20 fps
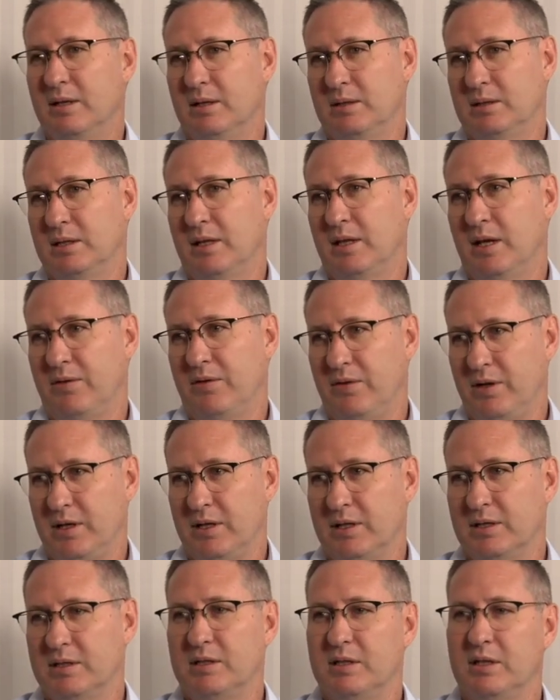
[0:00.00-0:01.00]
South
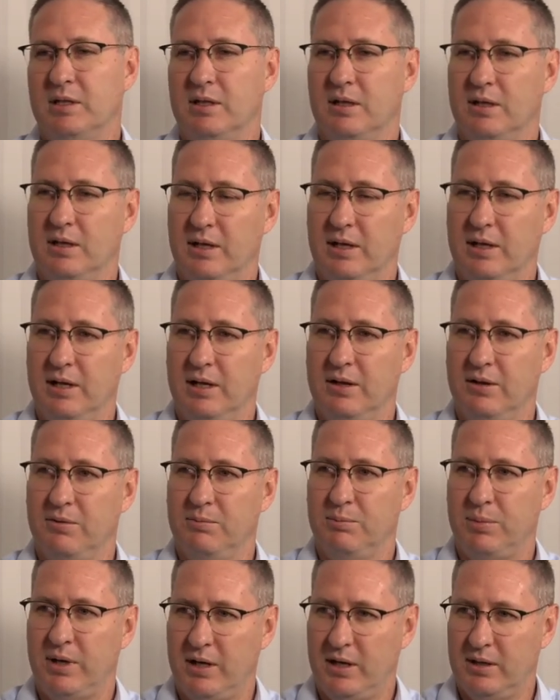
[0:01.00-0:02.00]
Africa's in, in a
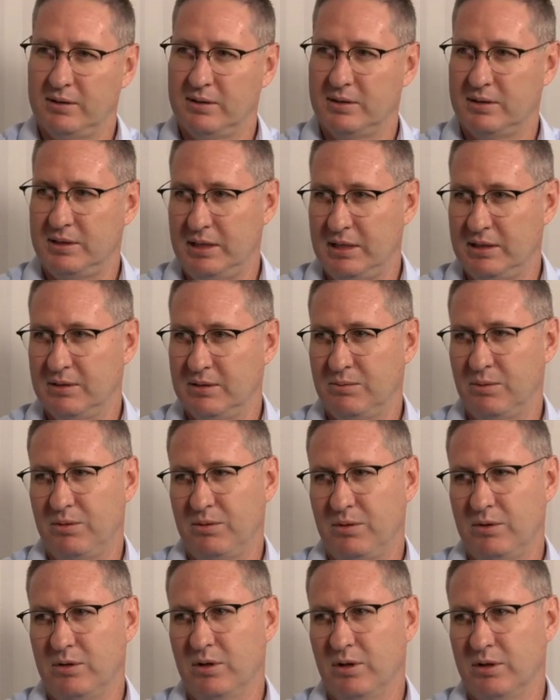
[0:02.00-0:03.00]
prime seat
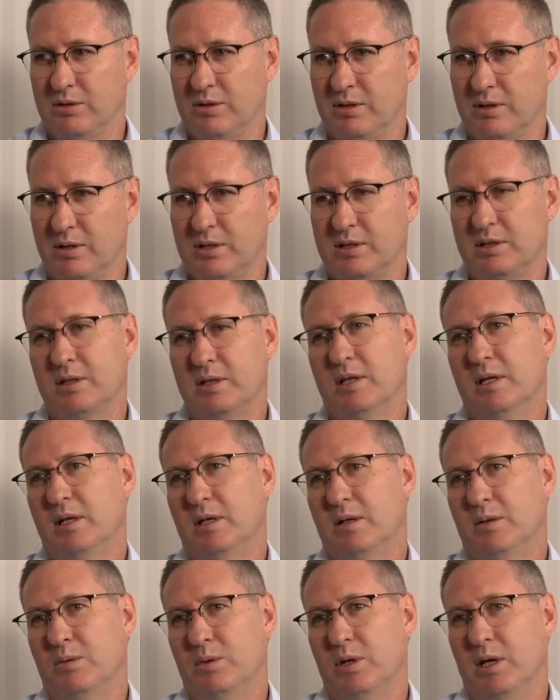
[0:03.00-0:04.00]
with regard to this.
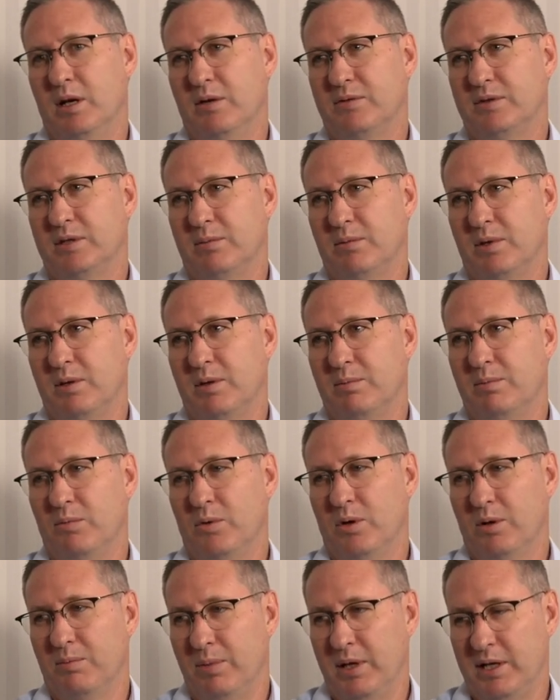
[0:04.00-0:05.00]
We have some of the
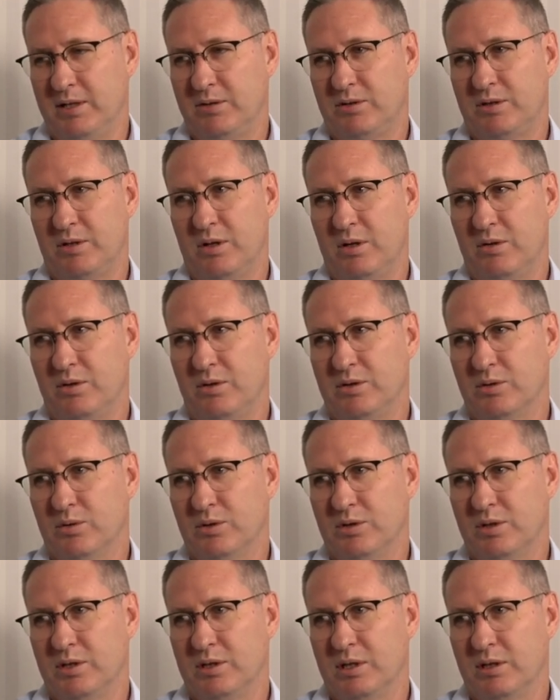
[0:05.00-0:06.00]
best solar
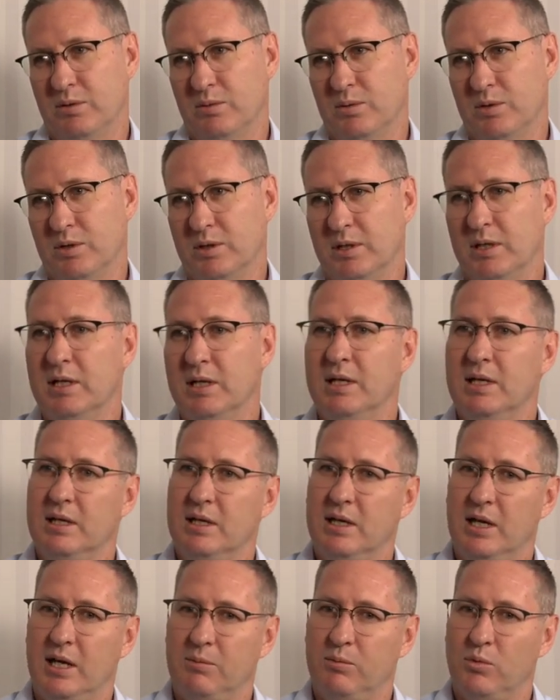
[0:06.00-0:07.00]
resources in the world,
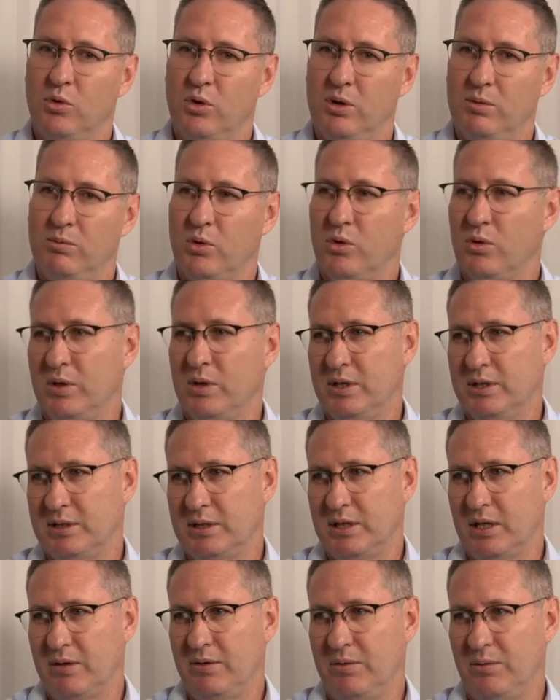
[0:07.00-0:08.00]
and more and more we're
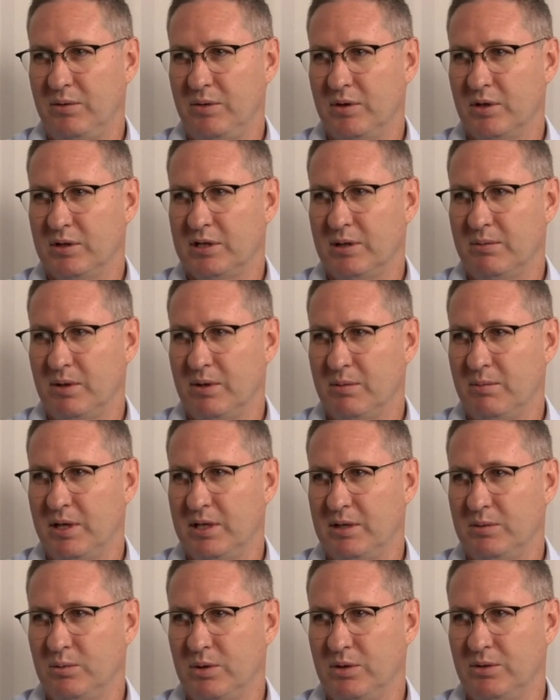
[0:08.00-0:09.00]
discovering we've got some of the
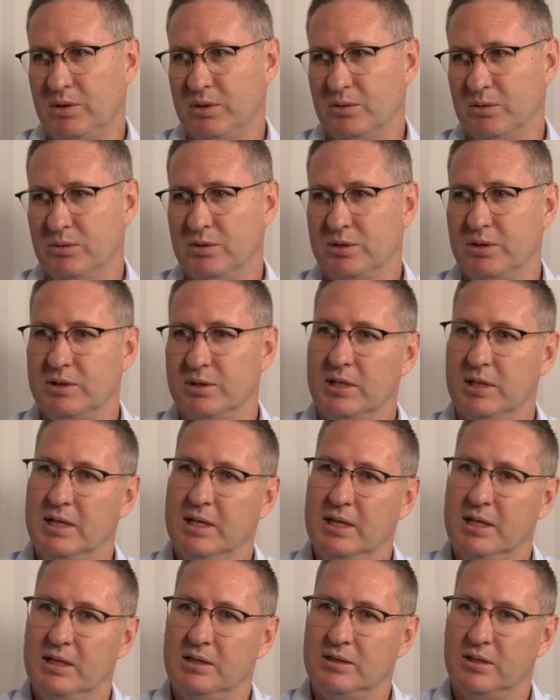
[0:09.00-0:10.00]
best wind resources.
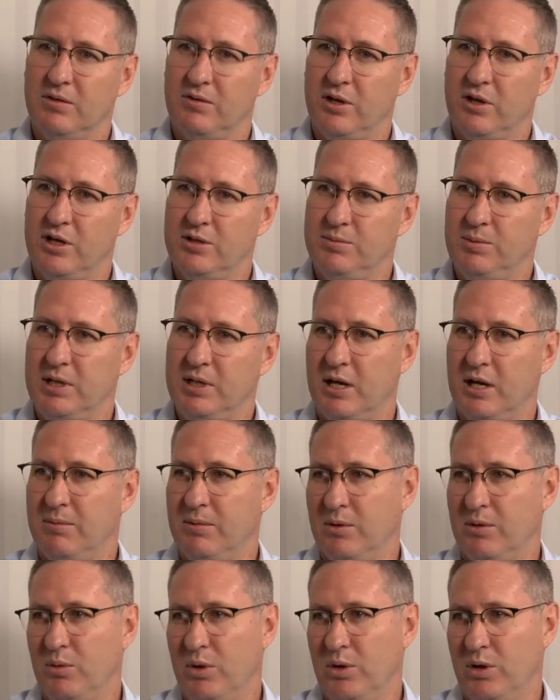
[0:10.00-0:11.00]
So if those
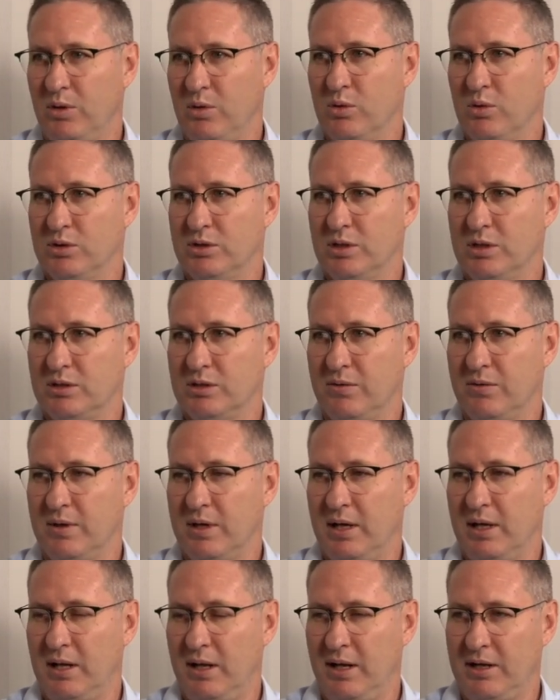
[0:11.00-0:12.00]
become the workhorses of
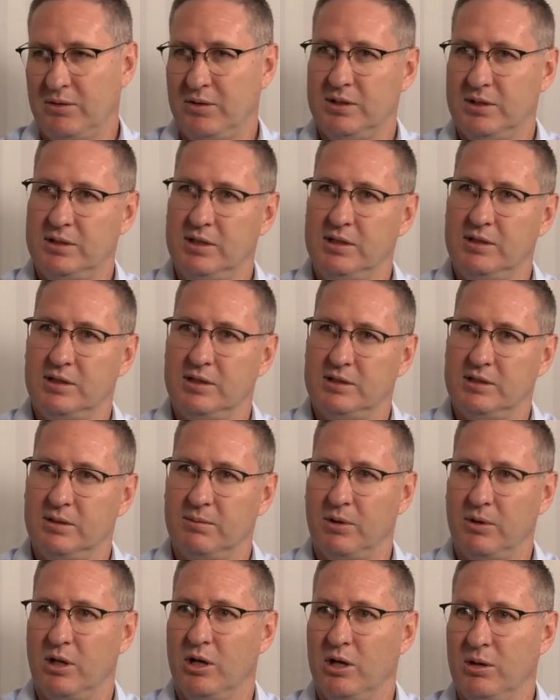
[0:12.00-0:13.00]
the electricity
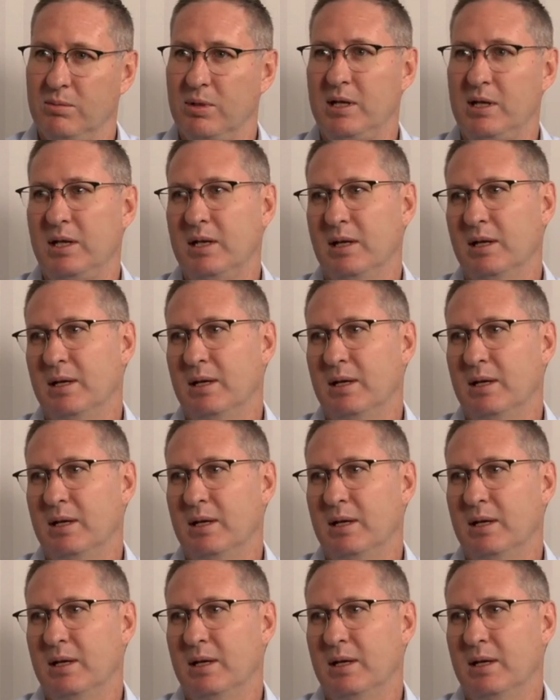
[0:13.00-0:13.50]
system globally,